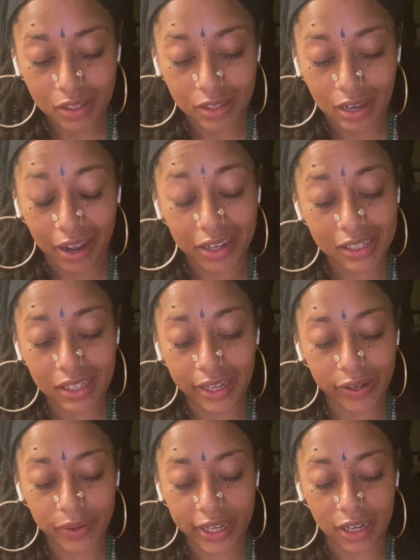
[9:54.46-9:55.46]
honestly, I
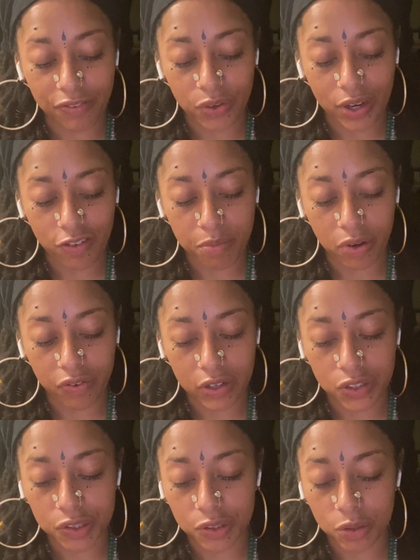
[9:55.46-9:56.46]
don't care if you have birth
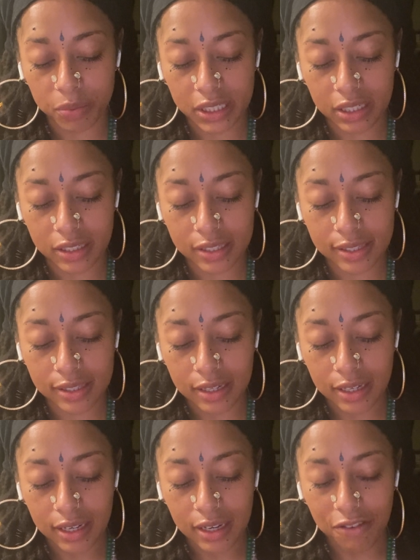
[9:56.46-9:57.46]
control, because
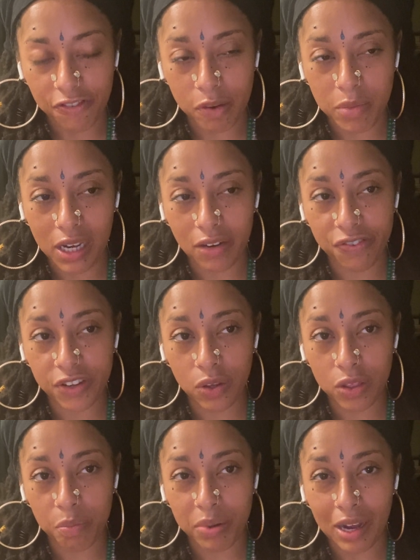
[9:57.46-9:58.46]
for me to feel
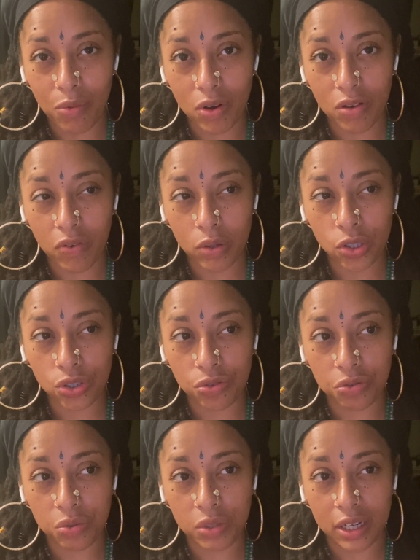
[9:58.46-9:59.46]
the power of
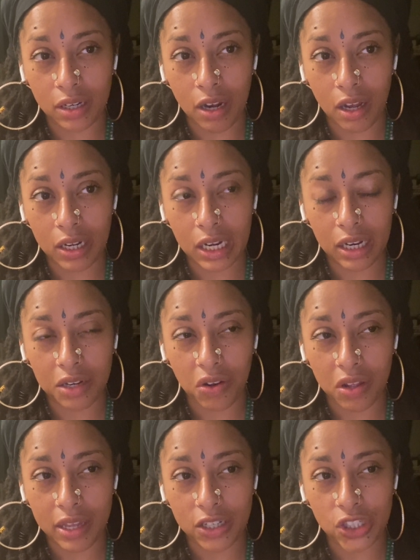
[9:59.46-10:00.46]
Oshun and honey and all
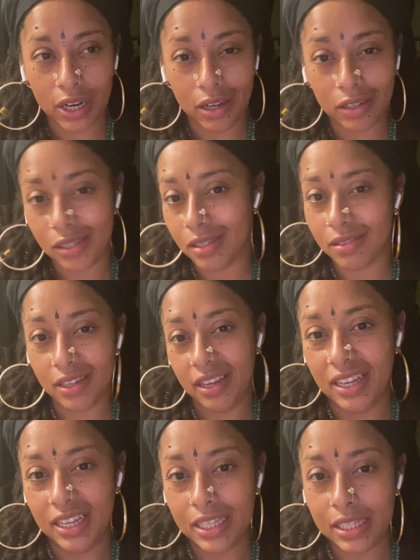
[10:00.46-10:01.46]
that jazz,
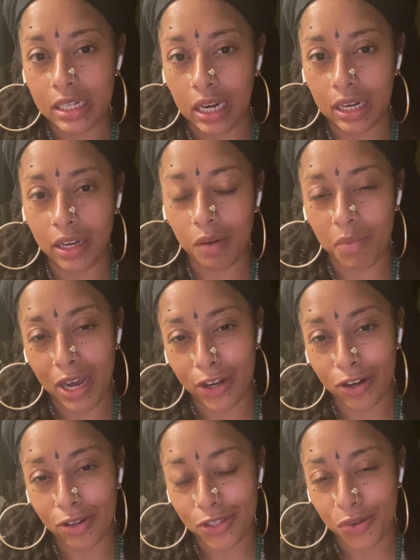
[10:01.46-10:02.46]
it's not going to
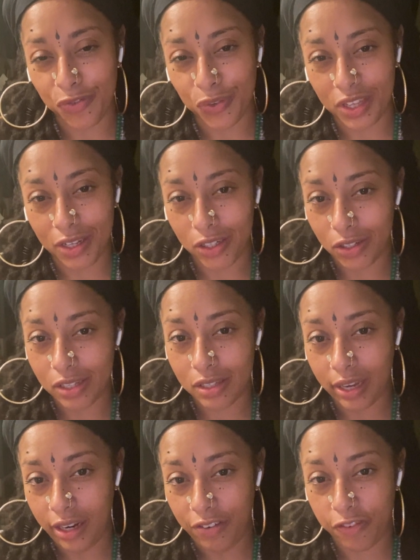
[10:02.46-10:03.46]
matter. So if you think you're
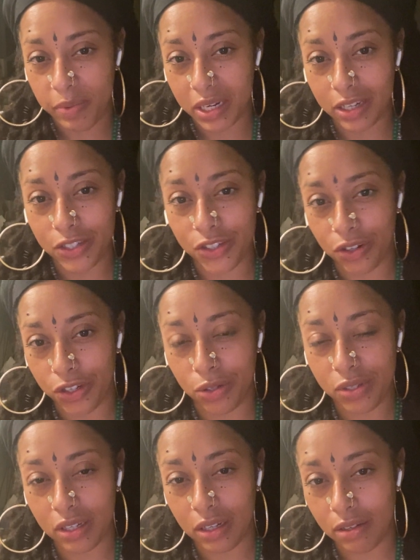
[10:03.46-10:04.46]
safe because you're
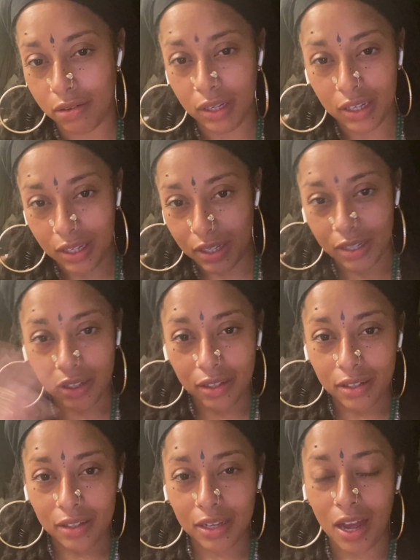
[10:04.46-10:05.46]
using
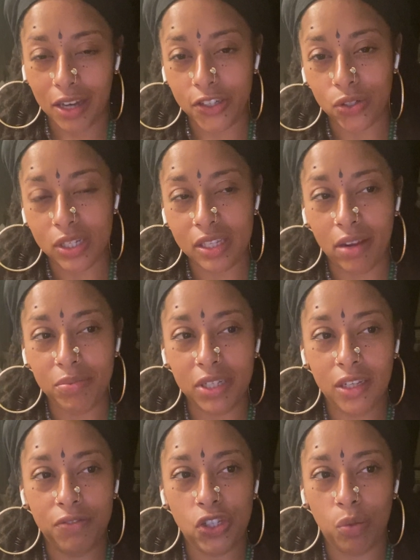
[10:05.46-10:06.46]

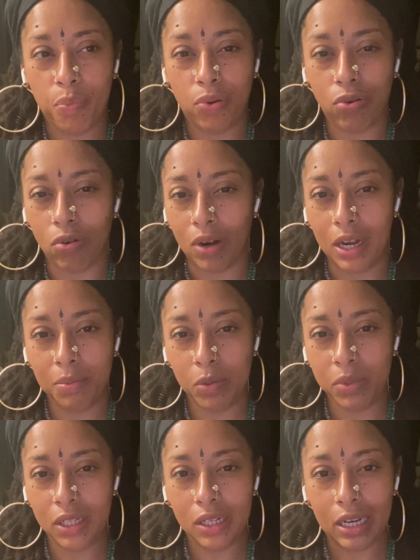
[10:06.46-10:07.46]
contraceptives, you're
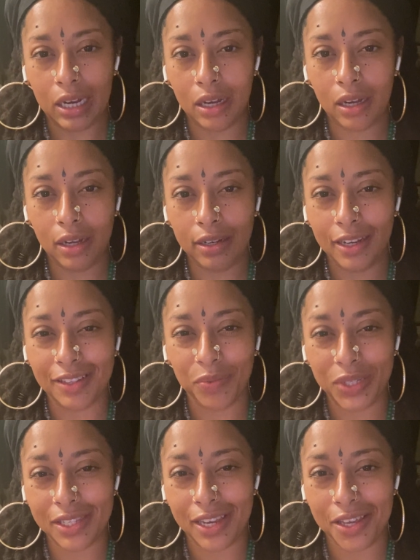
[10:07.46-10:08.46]
probably not. I would
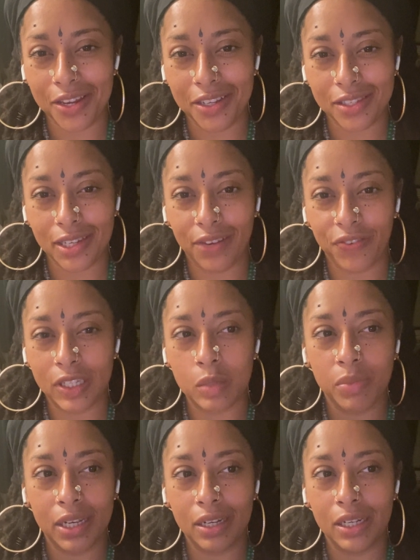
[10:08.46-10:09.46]
say your safest
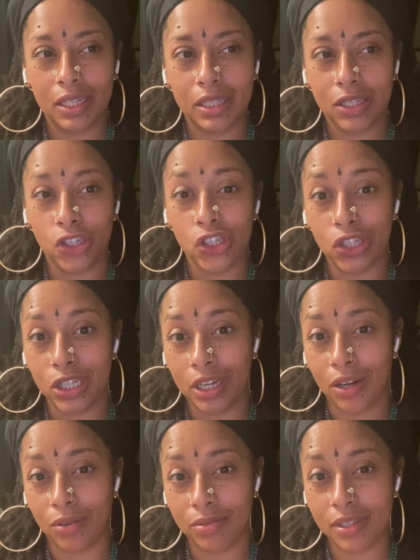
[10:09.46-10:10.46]
bet is just
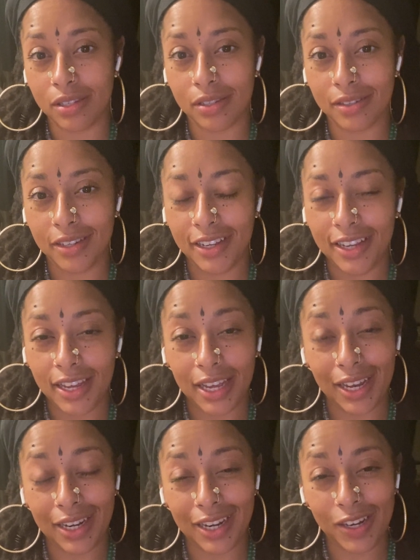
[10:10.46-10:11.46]
don't.
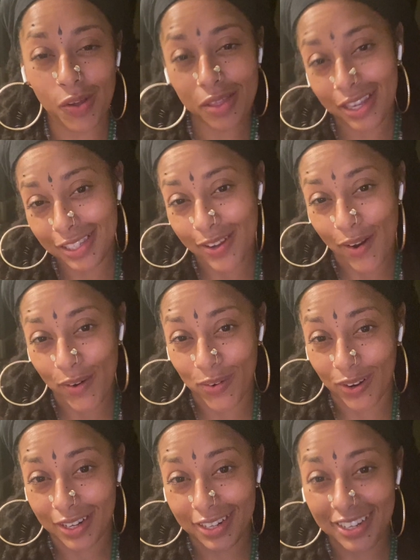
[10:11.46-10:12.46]
And I know that's
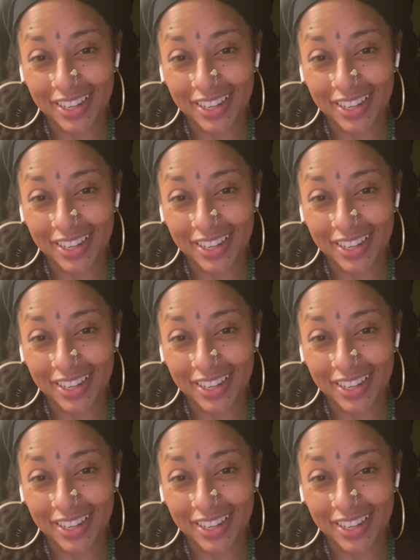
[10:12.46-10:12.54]
hard.